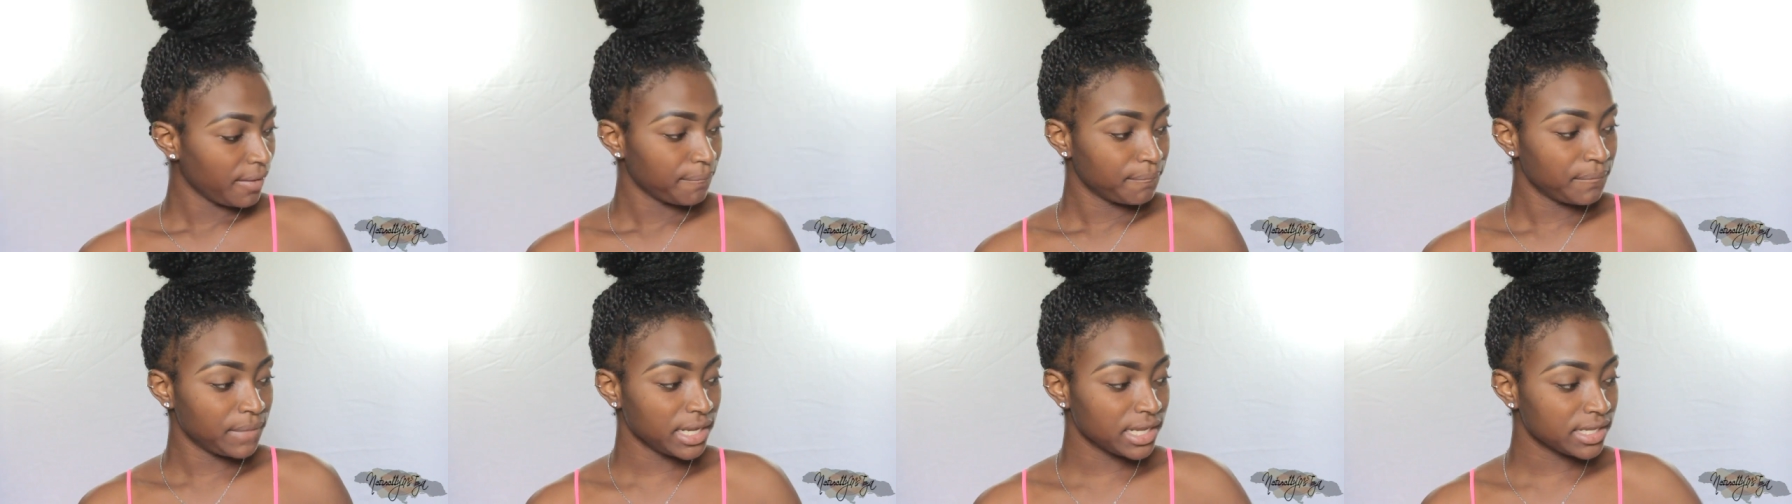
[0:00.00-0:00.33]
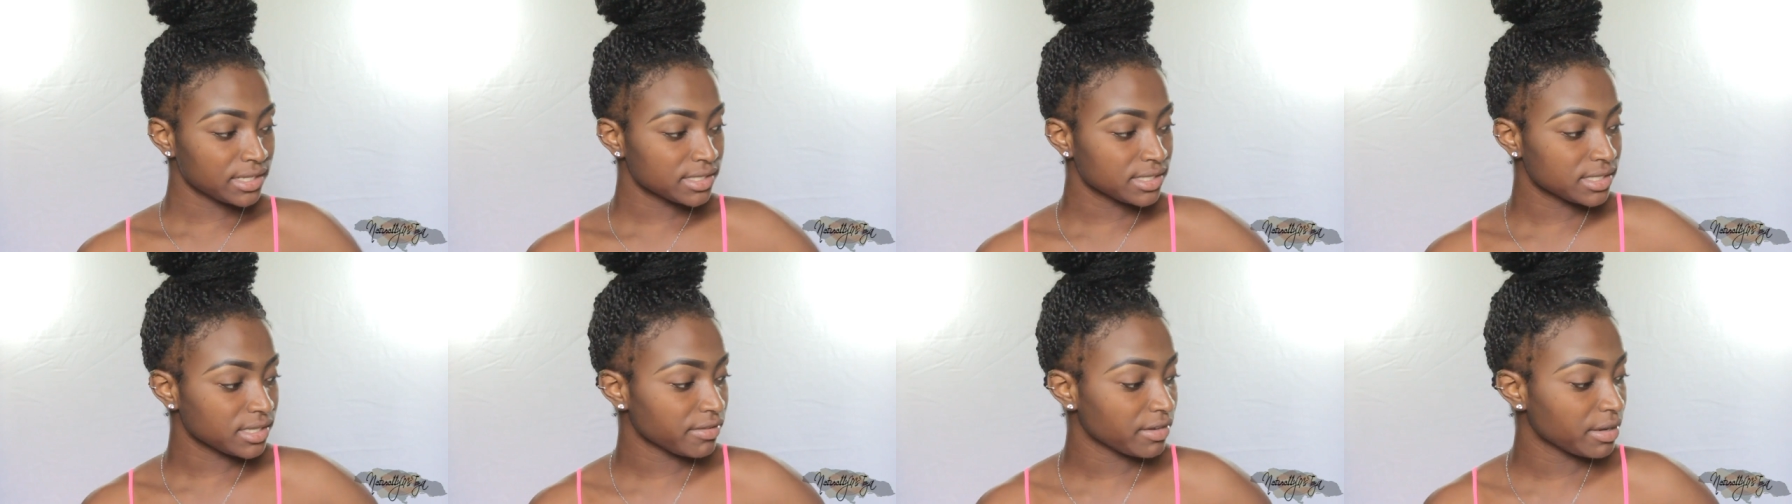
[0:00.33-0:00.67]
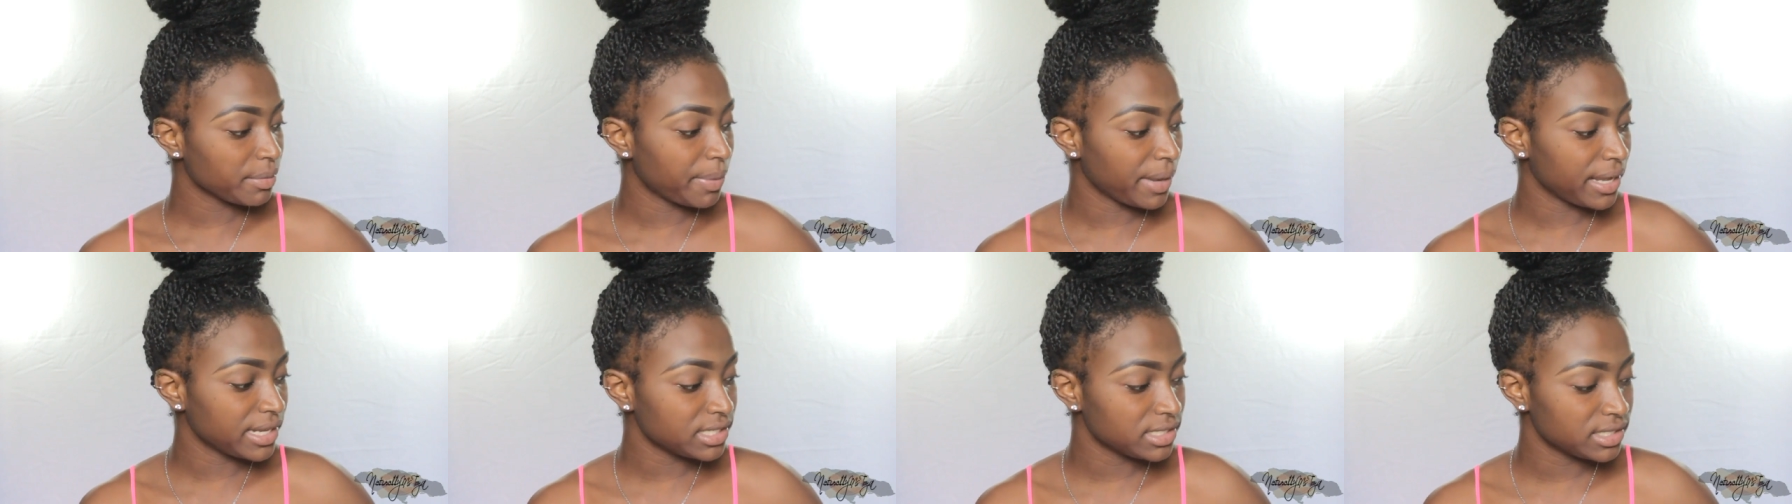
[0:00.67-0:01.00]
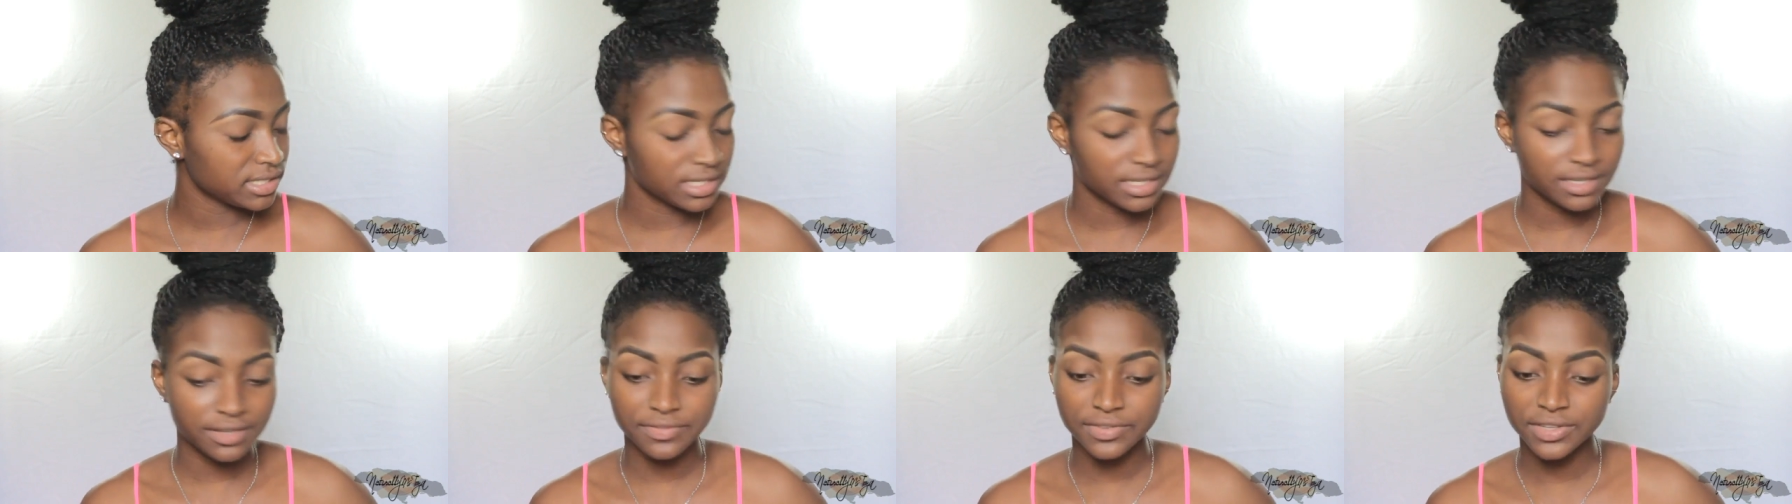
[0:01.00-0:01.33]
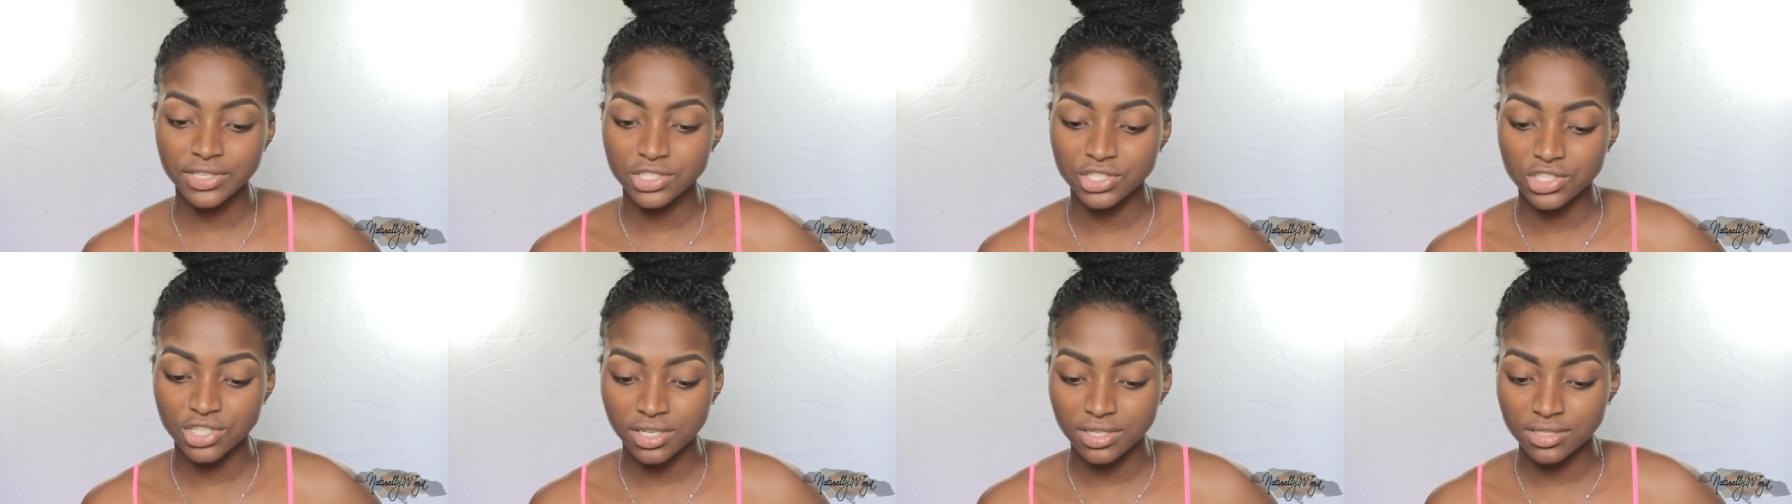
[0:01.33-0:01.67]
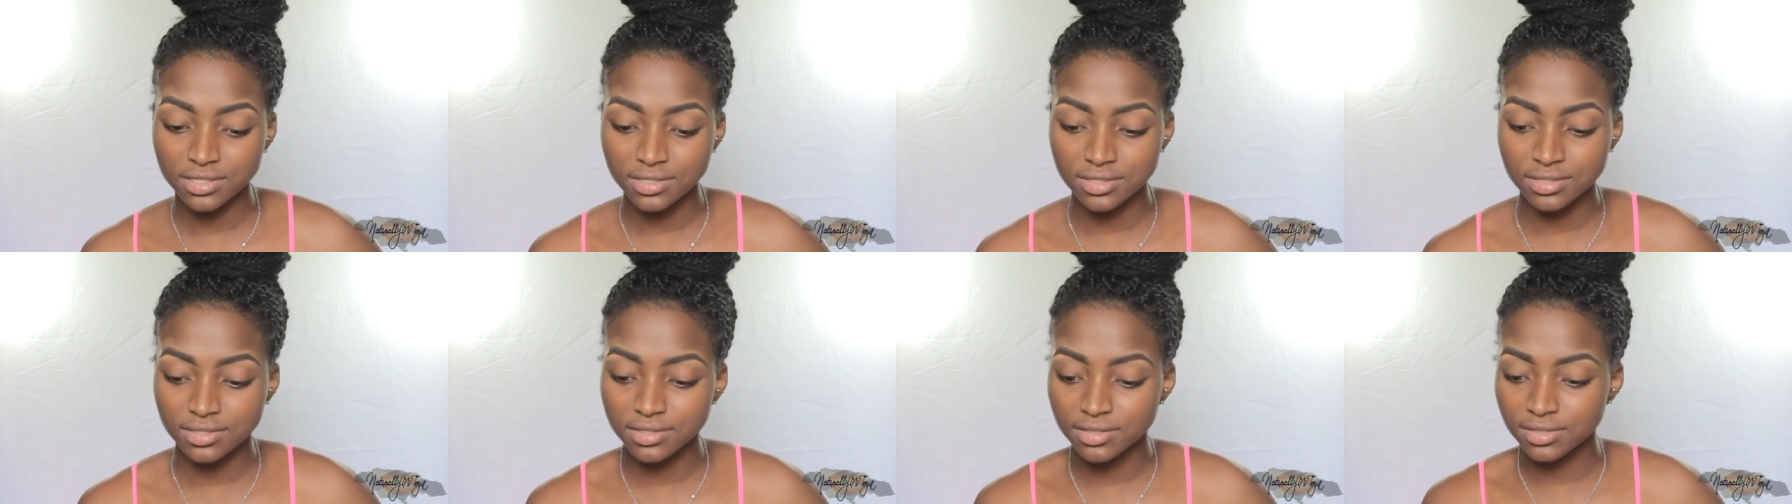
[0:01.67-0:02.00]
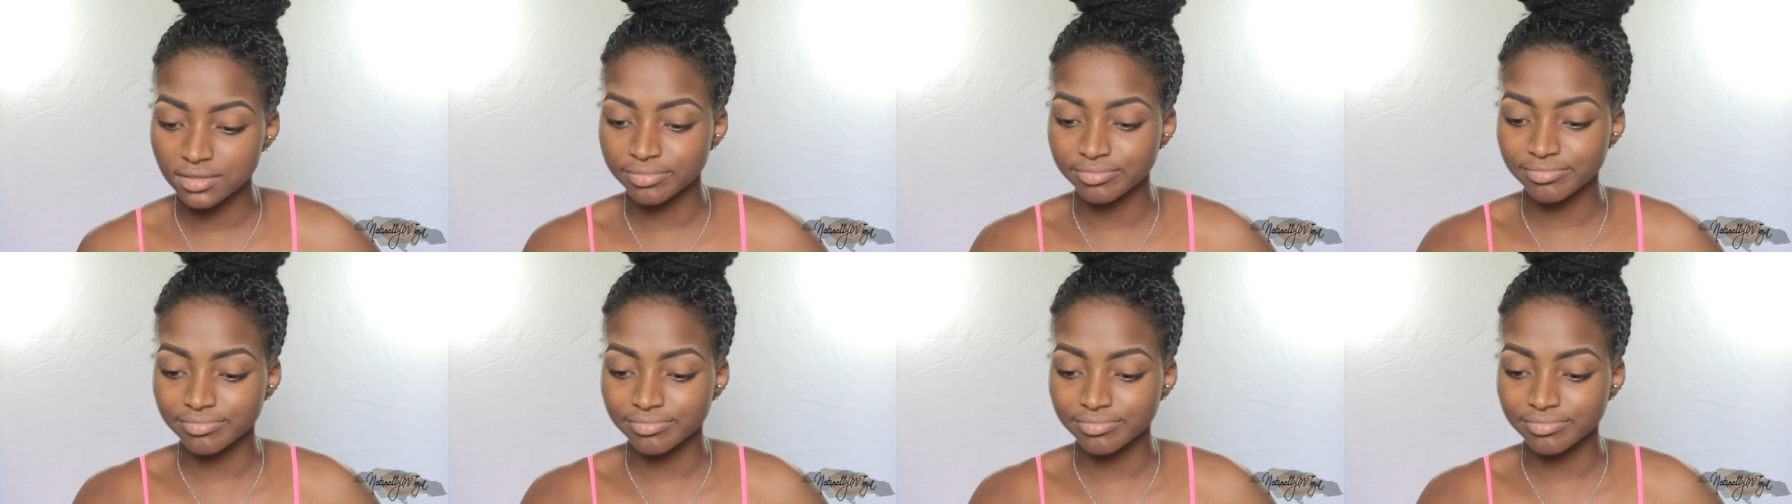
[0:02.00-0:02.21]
being so repetitive is just